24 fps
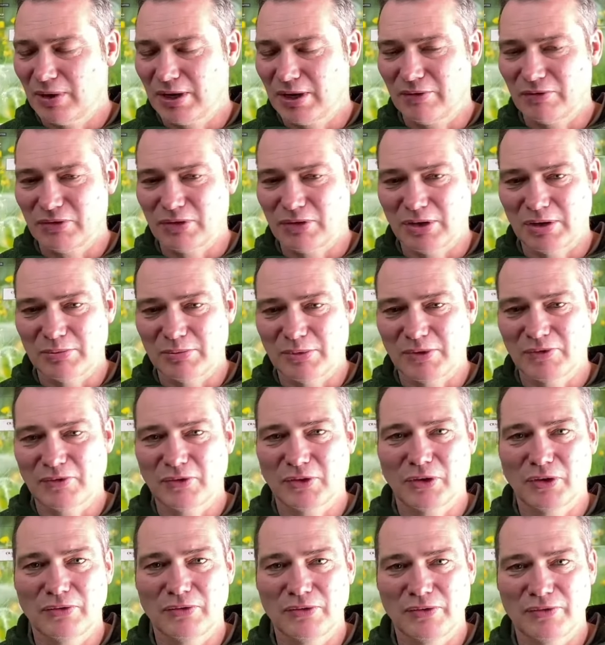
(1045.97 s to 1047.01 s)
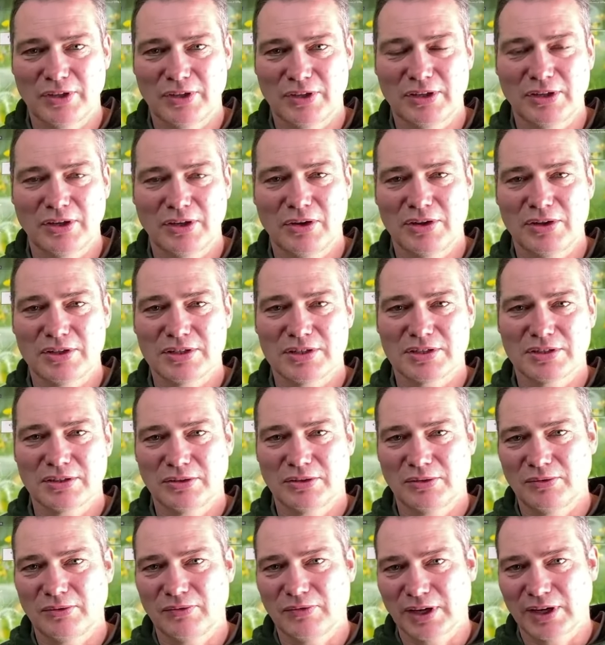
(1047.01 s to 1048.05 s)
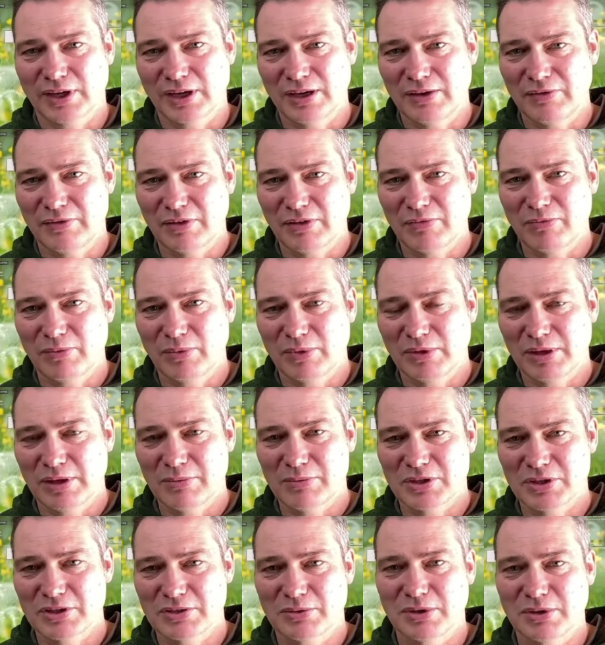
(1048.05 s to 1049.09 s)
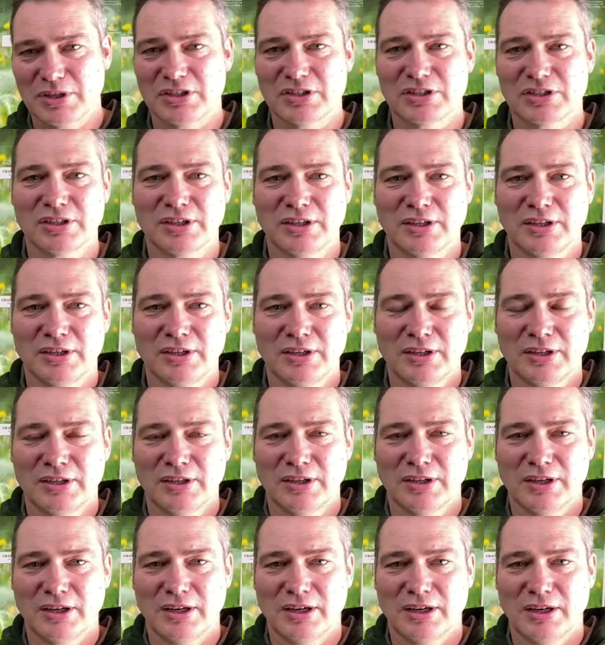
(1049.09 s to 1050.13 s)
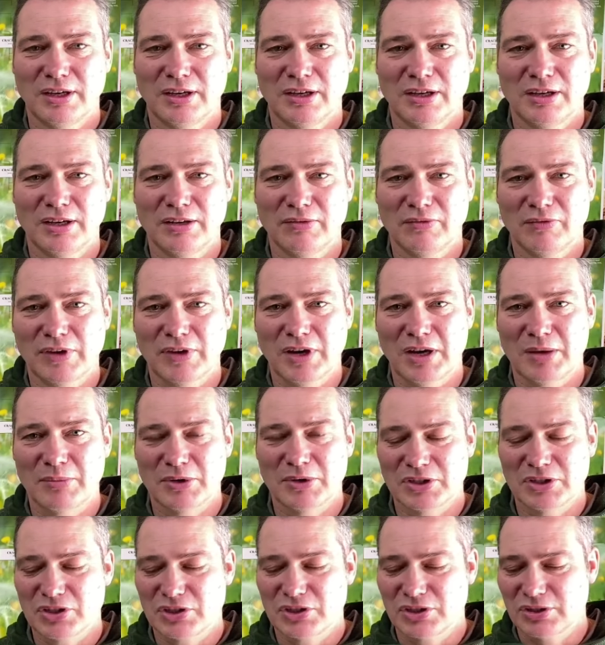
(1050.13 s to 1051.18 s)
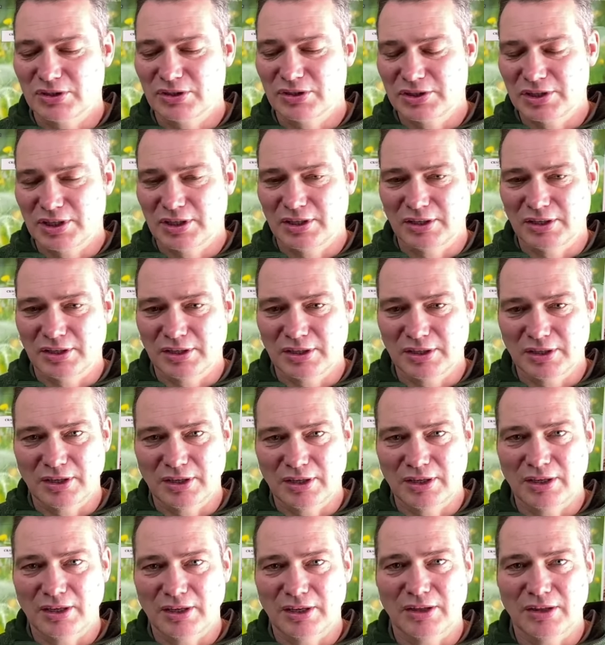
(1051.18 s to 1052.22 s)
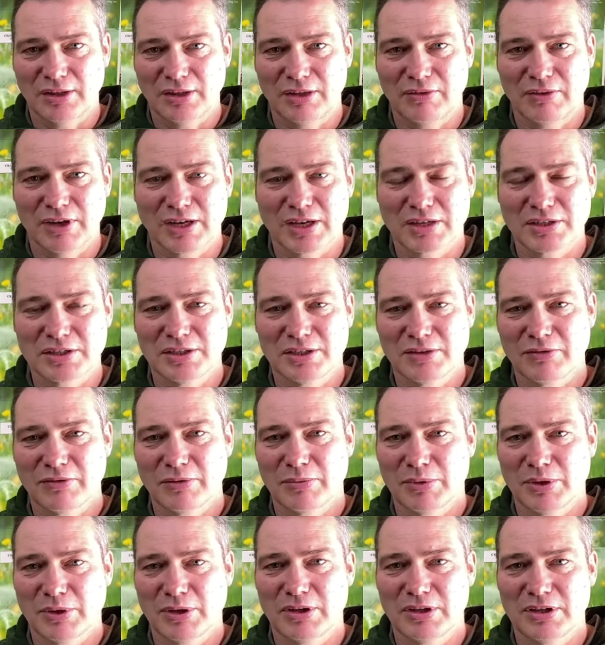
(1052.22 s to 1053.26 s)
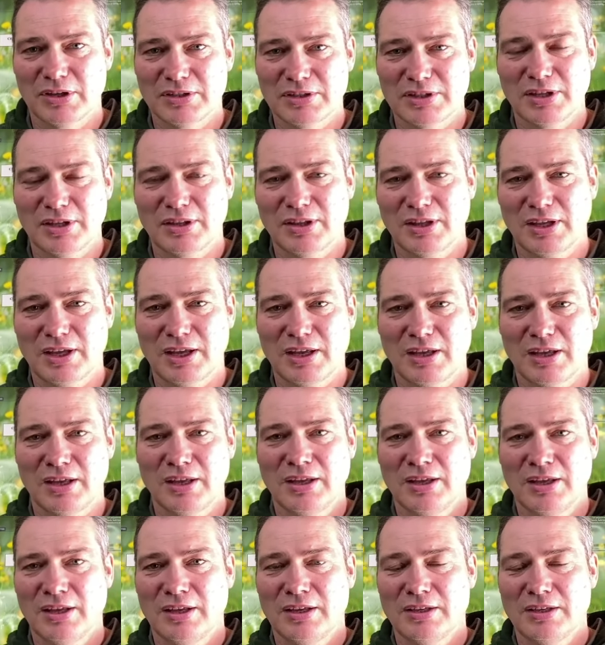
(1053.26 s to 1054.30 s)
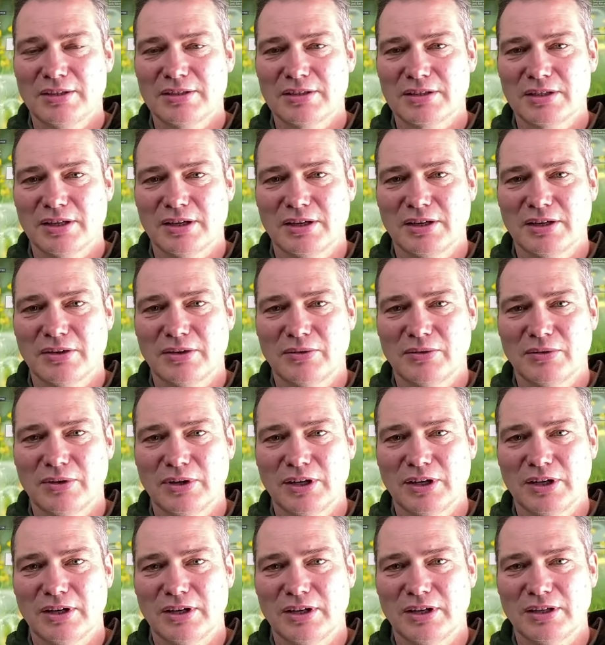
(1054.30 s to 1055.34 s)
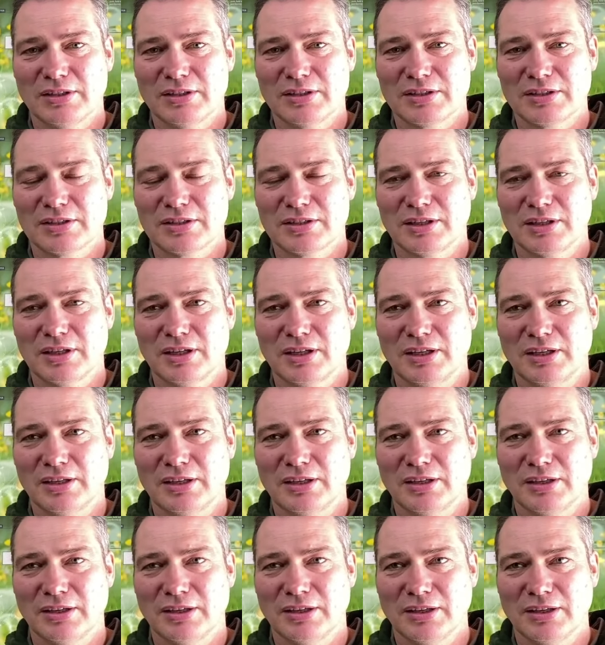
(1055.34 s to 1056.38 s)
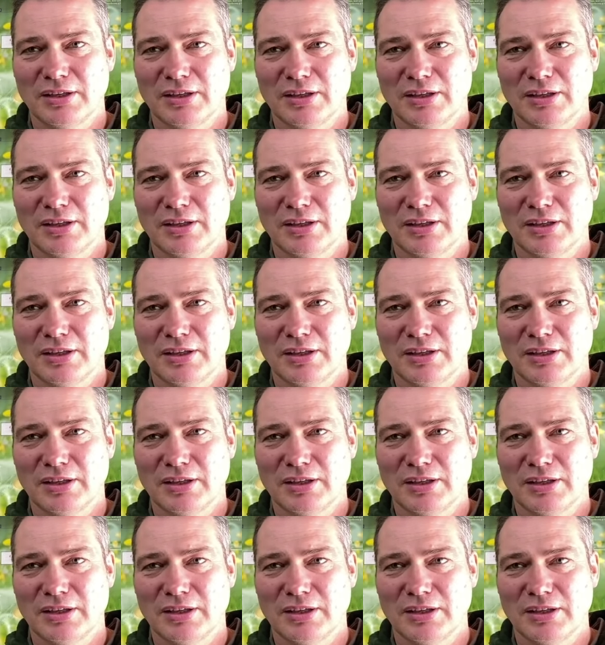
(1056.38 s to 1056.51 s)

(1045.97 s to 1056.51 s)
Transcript: when I've done it before for video, it's done via a dimmer switch and very much judging the reaction of the bird as you're there. So it's a